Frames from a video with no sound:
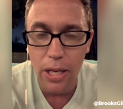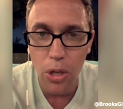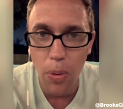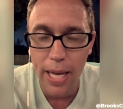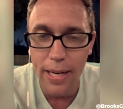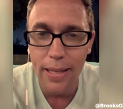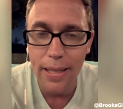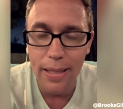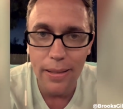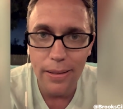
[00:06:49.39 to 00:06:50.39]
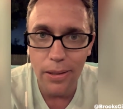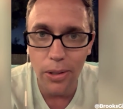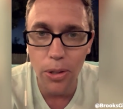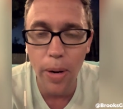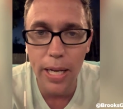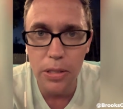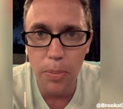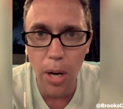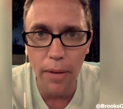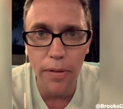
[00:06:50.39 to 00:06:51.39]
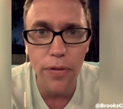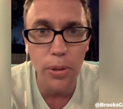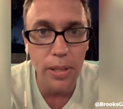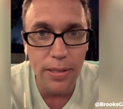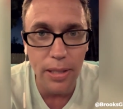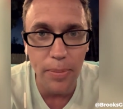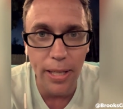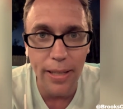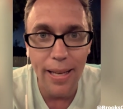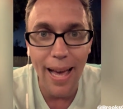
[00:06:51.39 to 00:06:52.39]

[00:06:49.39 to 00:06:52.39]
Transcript: Quaden or Quaden's mom, if you're listening to me,